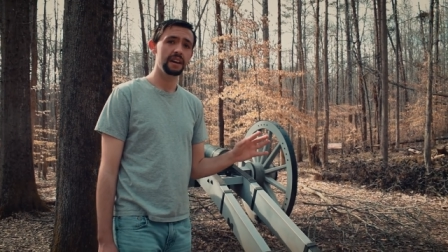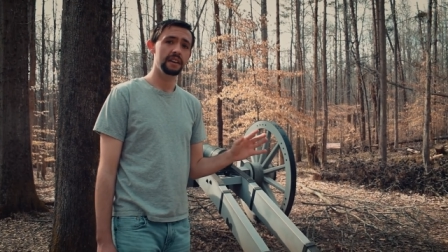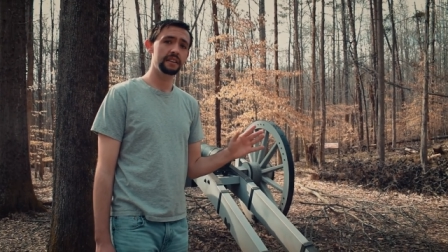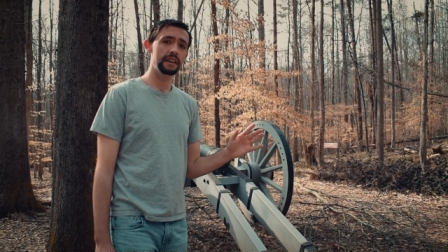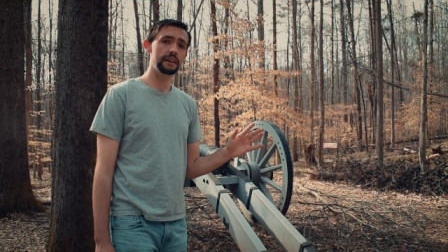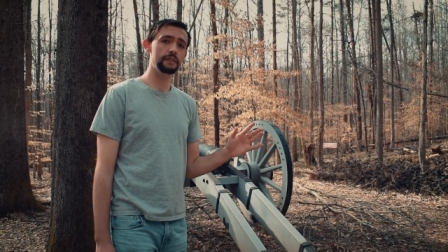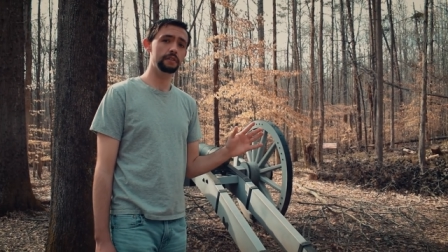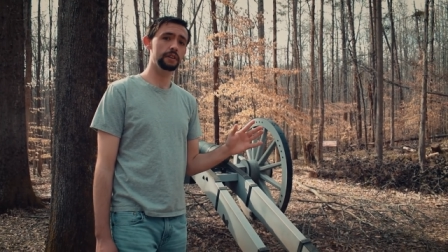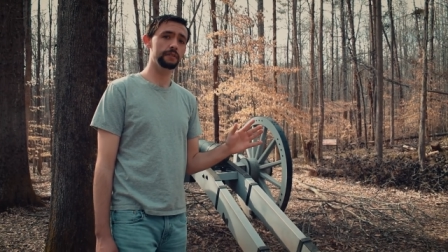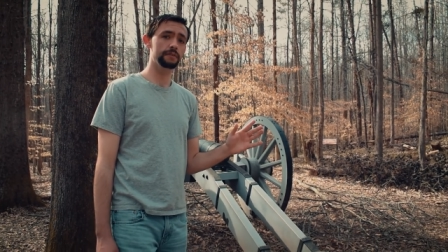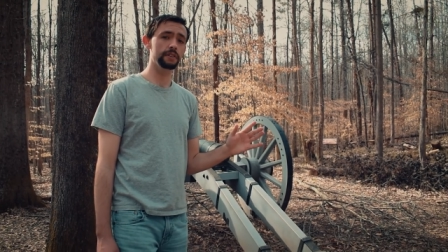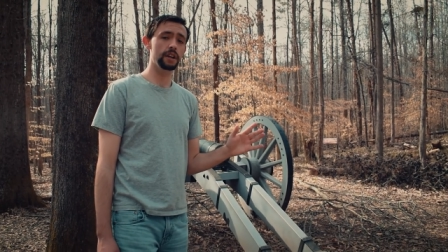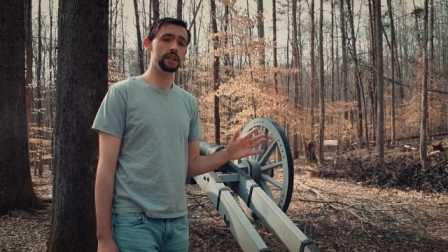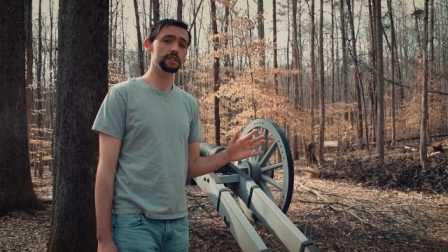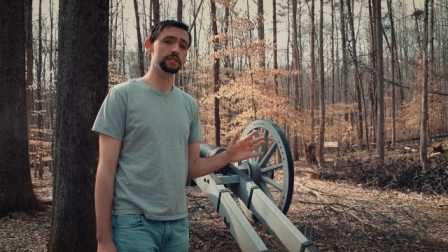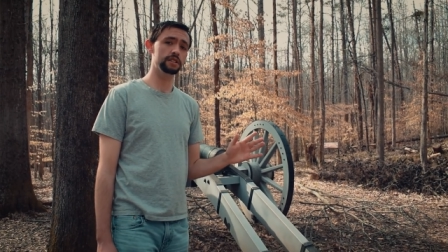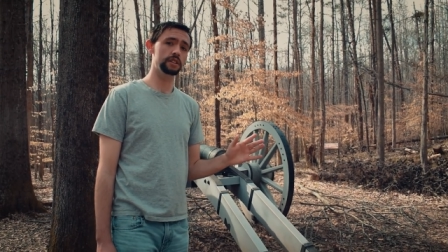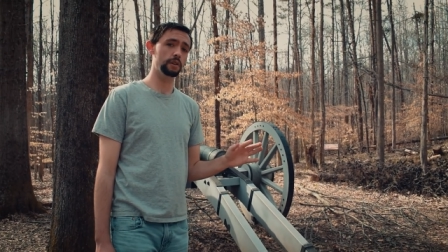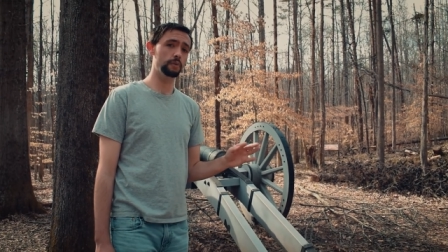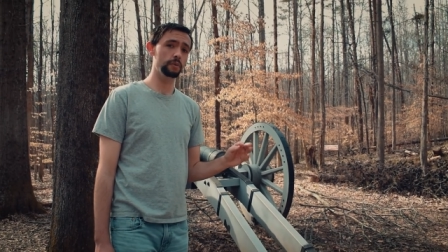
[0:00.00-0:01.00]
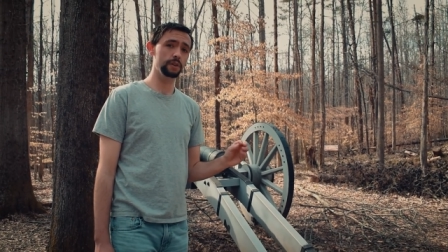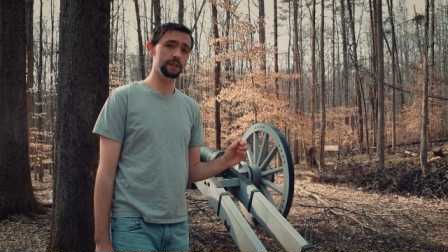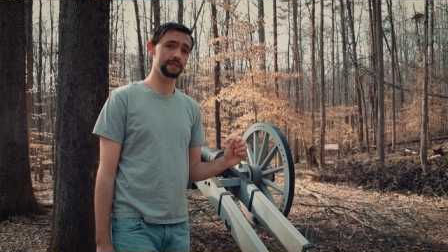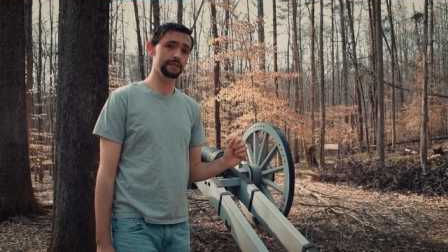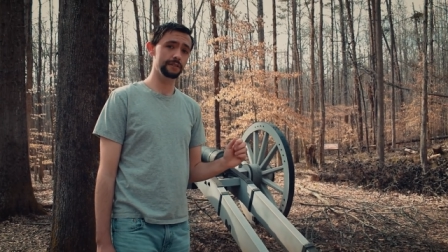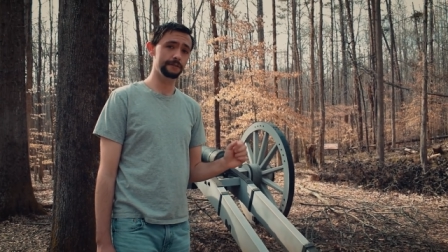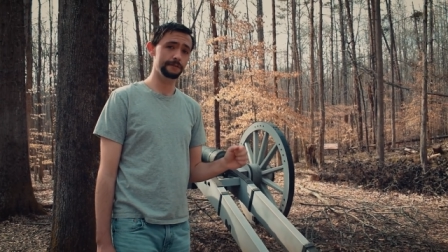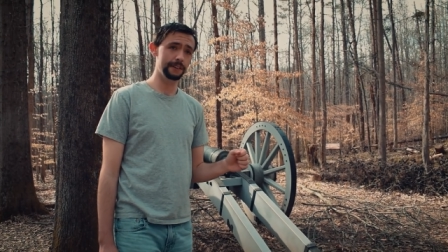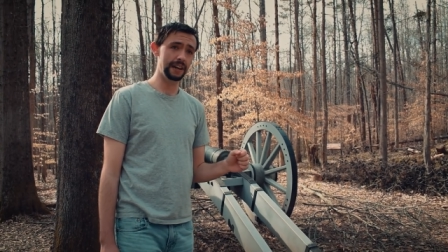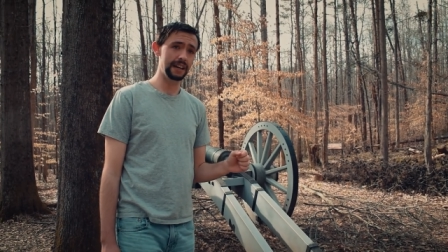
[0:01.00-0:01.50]
they would have lost their will
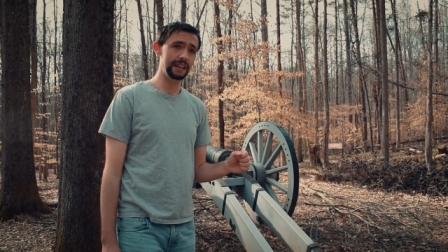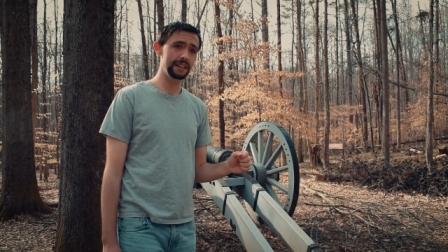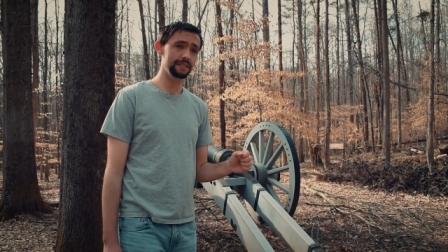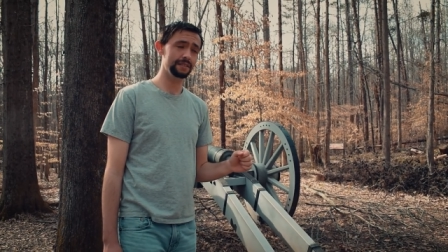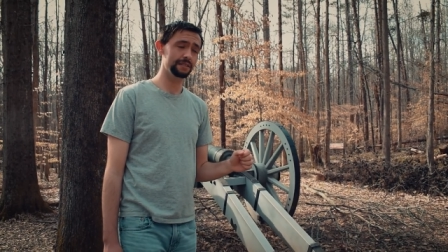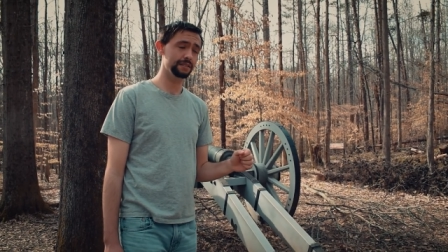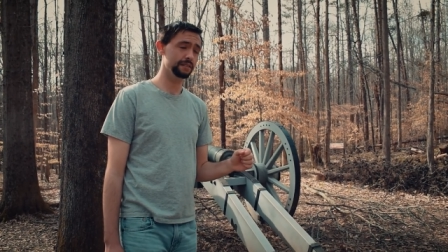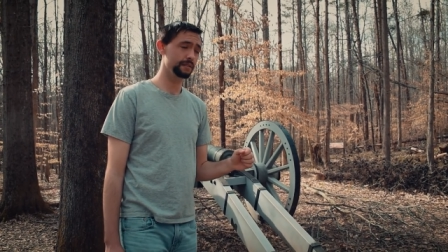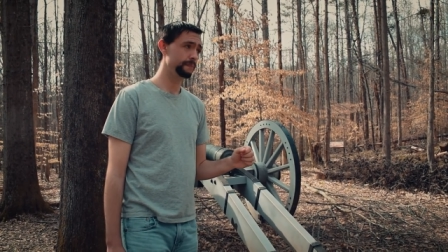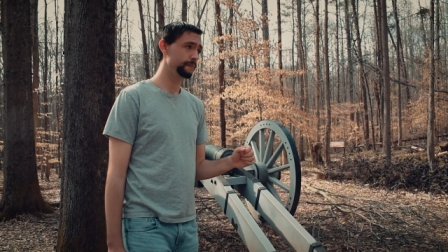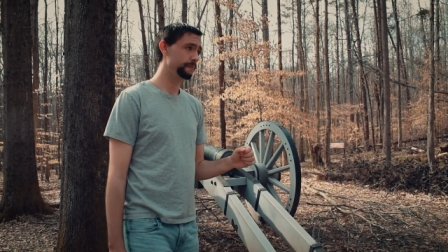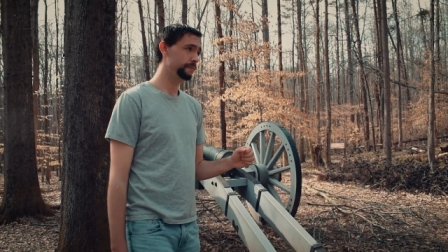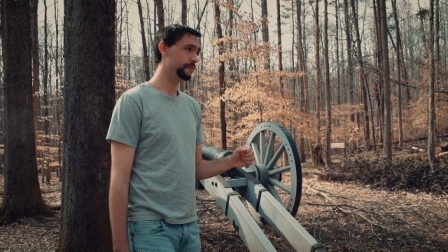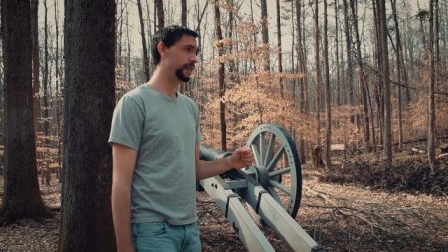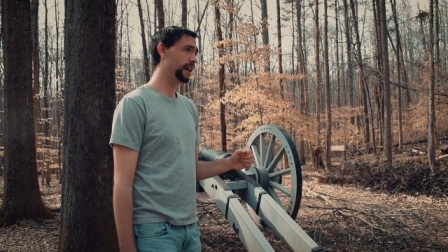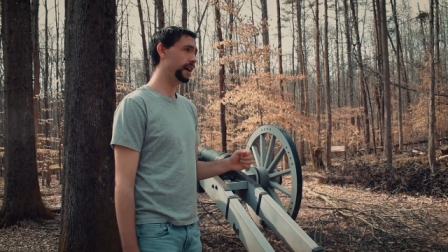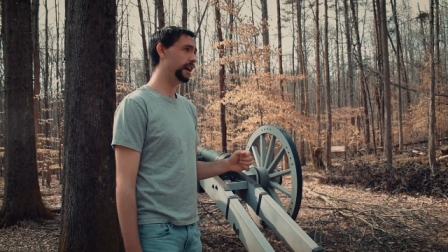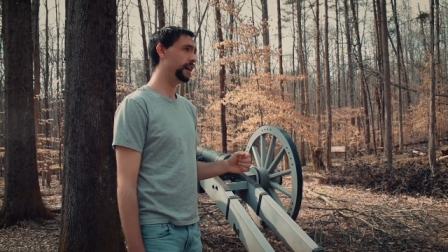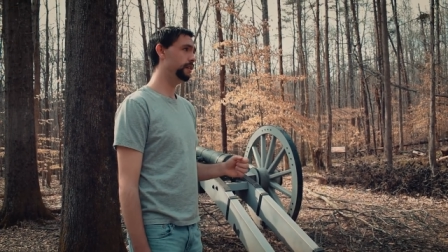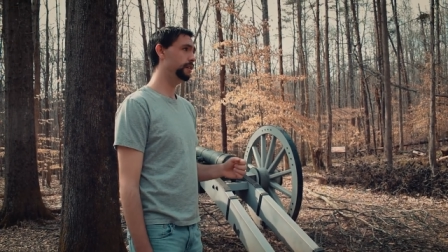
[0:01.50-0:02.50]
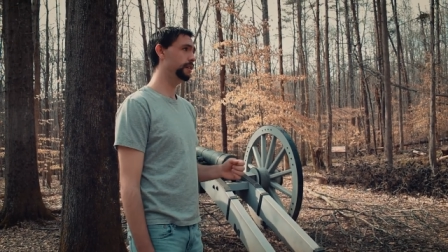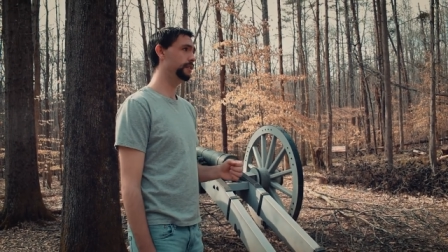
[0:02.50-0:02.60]
to fight. Now,